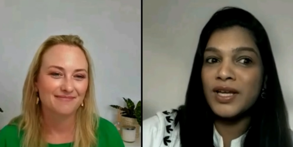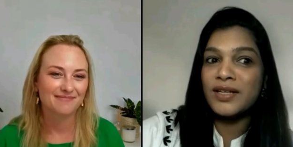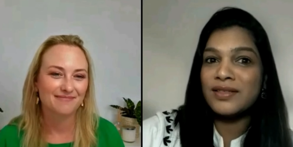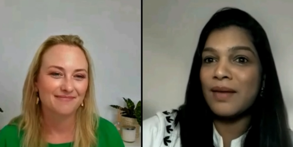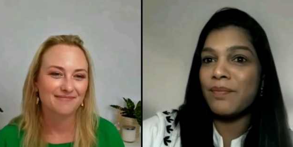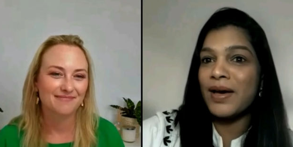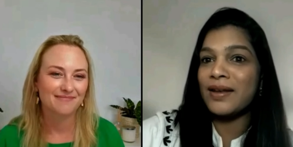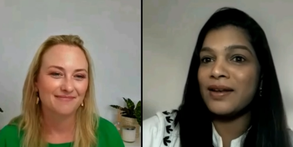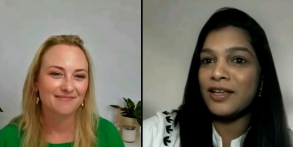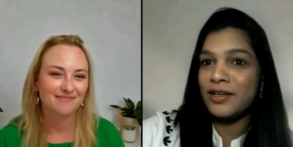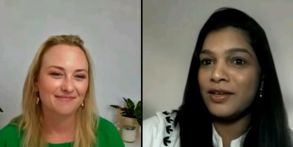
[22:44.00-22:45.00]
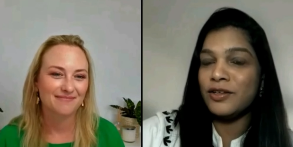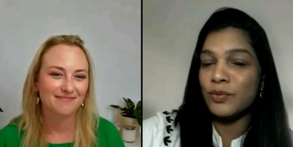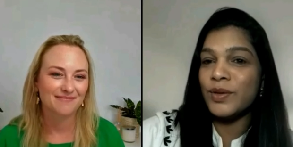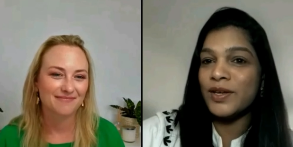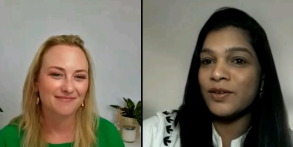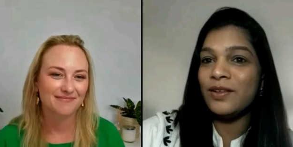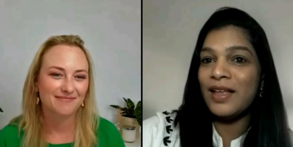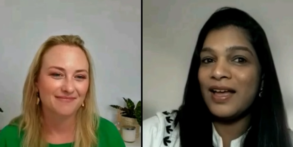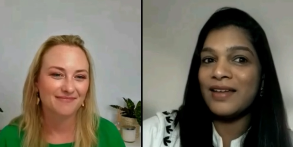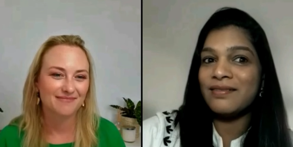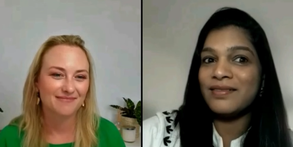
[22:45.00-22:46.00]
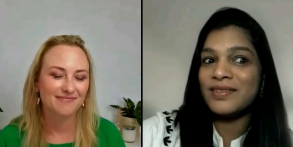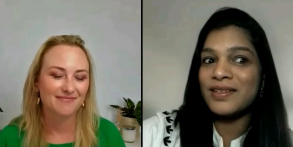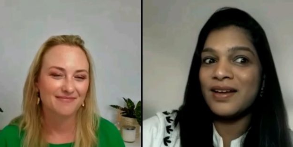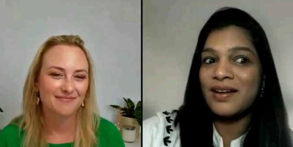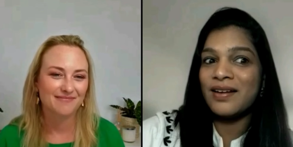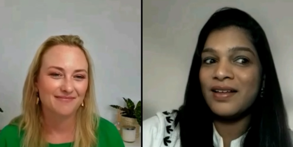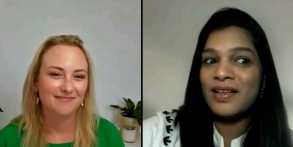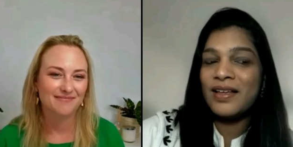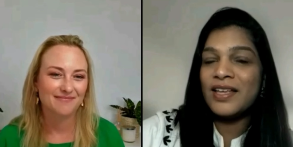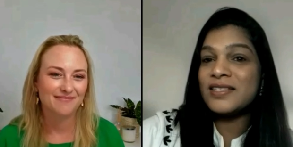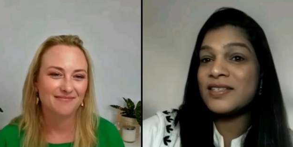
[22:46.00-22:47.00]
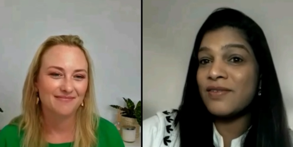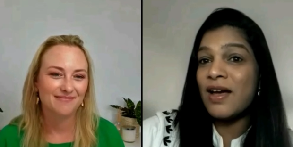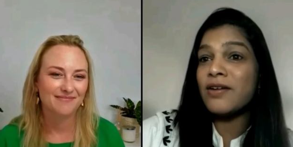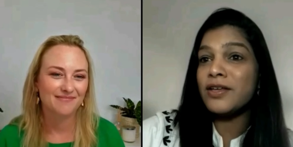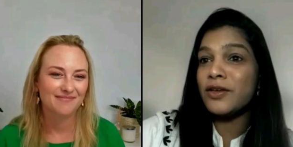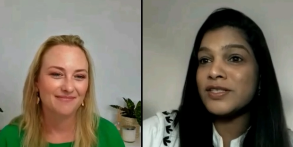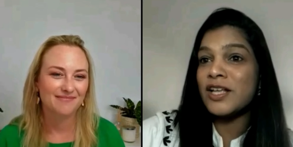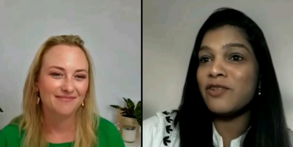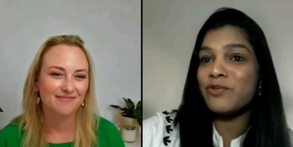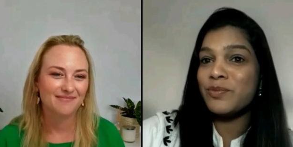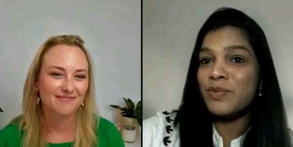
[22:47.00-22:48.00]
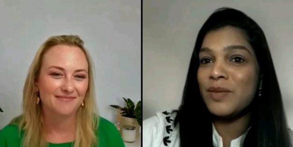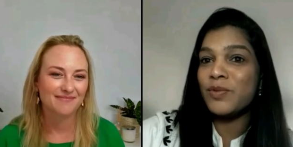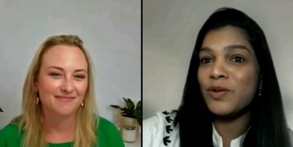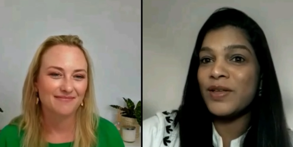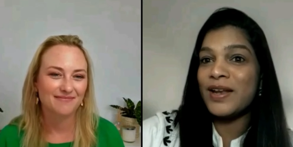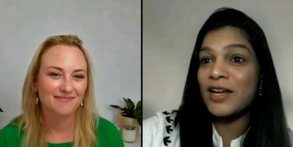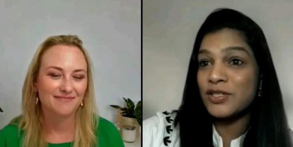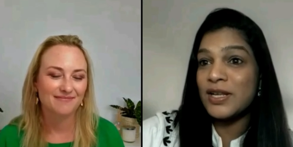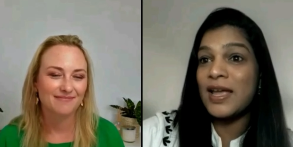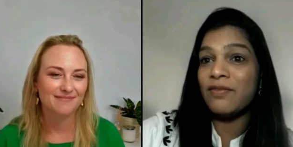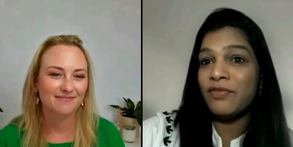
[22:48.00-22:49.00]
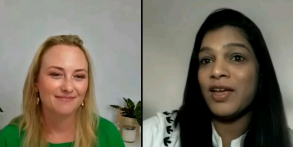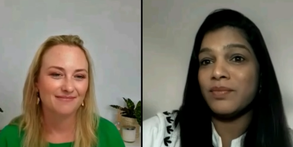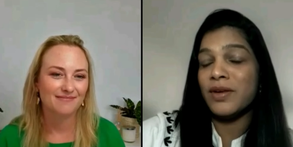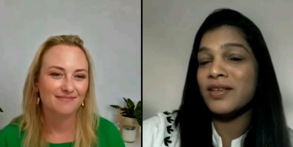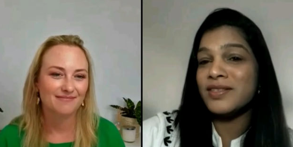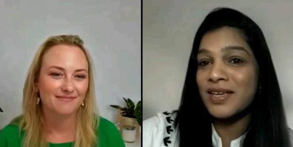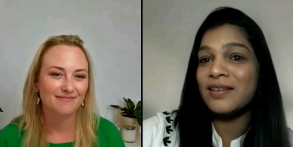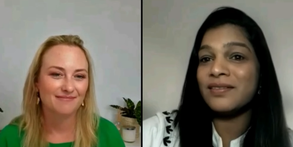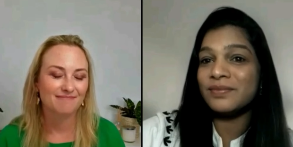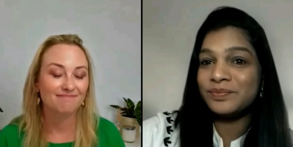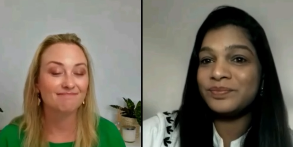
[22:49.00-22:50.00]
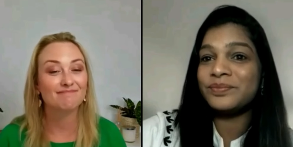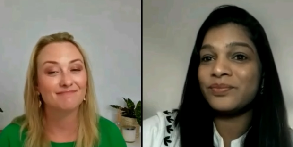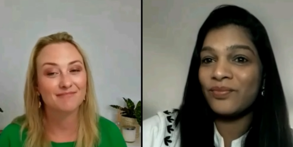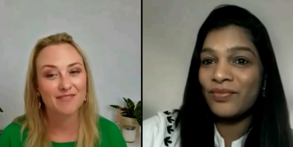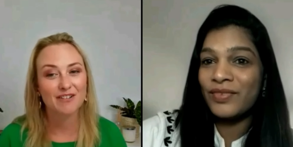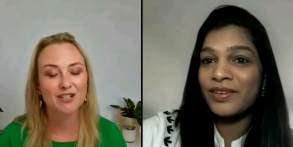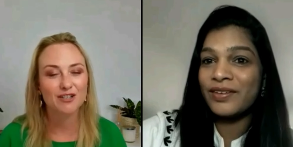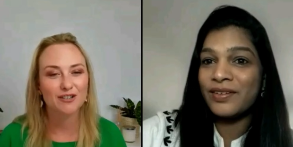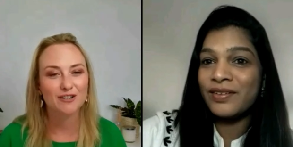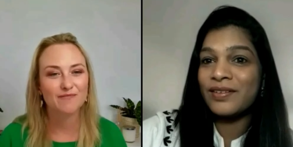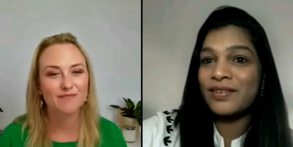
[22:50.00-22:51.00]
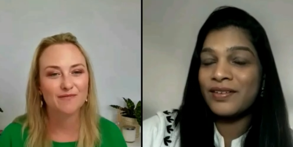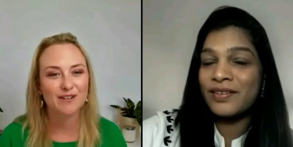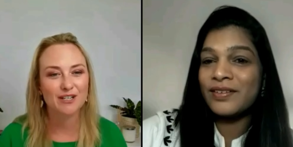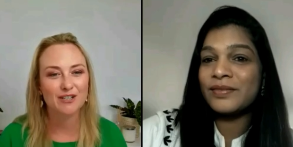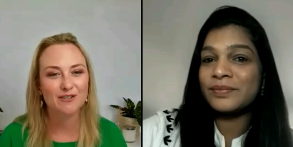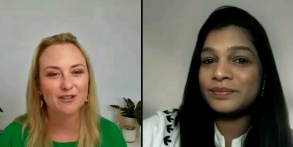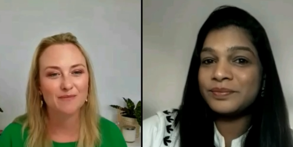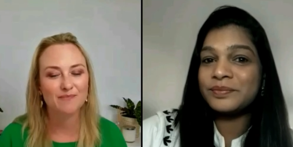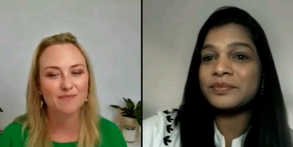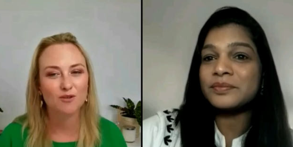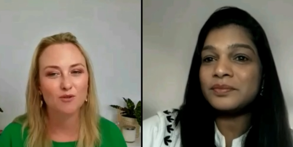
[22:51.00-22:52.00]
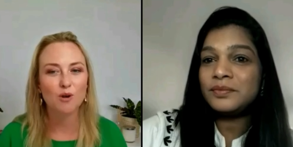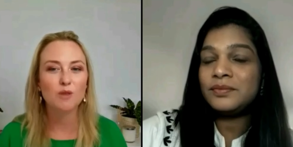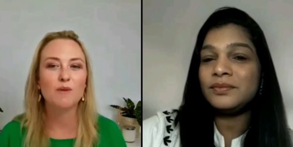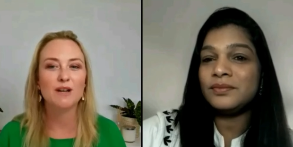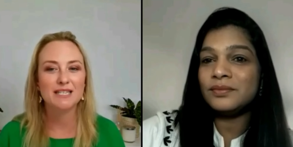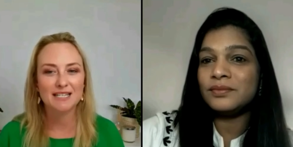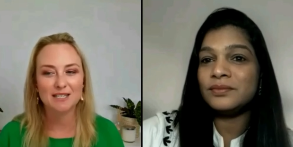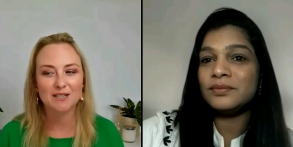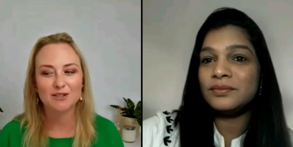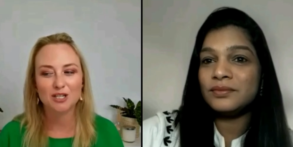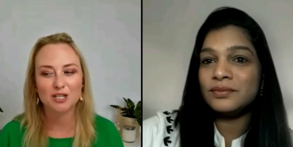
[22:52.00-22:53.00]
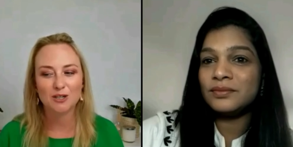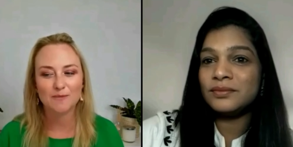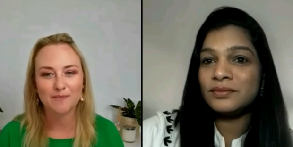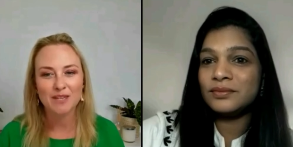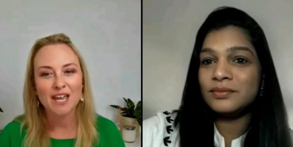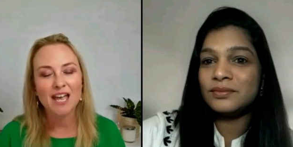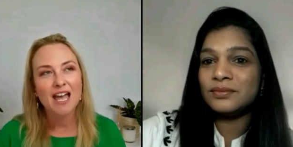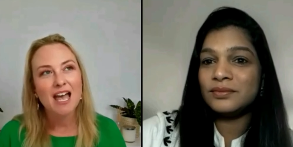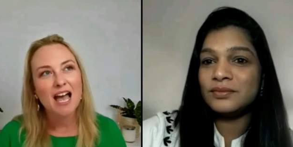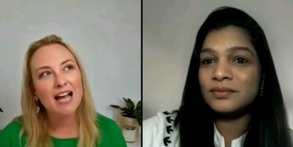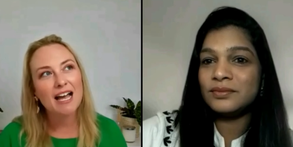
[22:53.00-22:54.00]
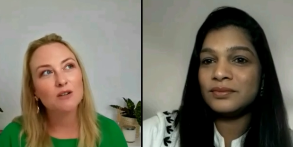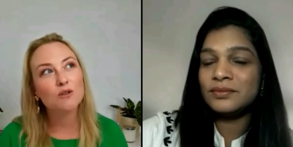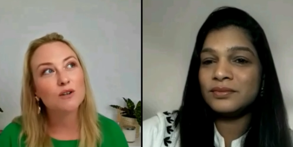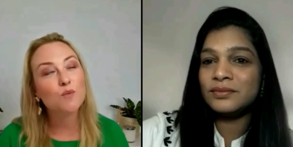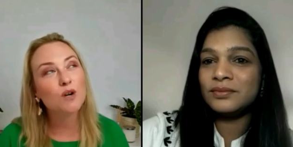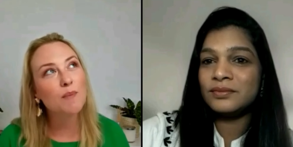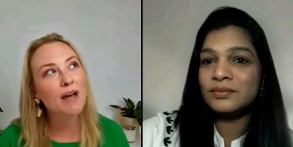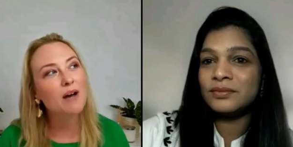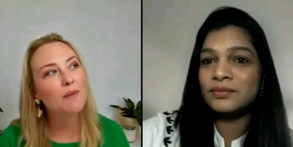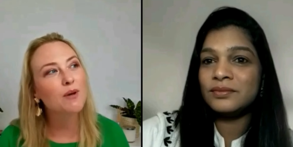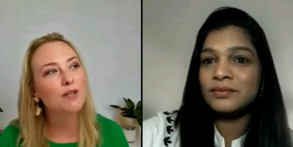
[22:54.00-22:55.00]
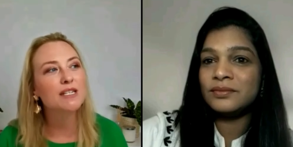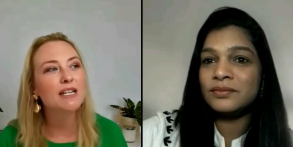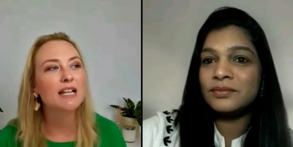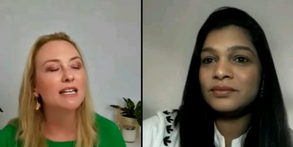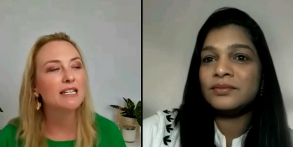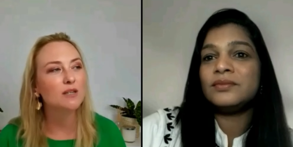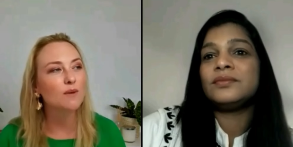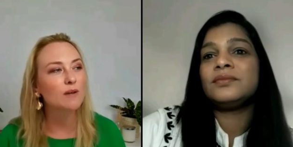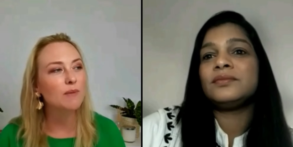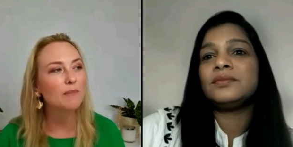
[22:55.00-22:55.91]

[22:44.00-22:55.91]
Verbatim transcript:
Speaker 1: it that badly, you will. And uh, it's surrounding yourself with people that actually have that mindset.
Speaker 2: Mm, very true. Very true. Growth mindset's good too. Uh, look, what about personality? So when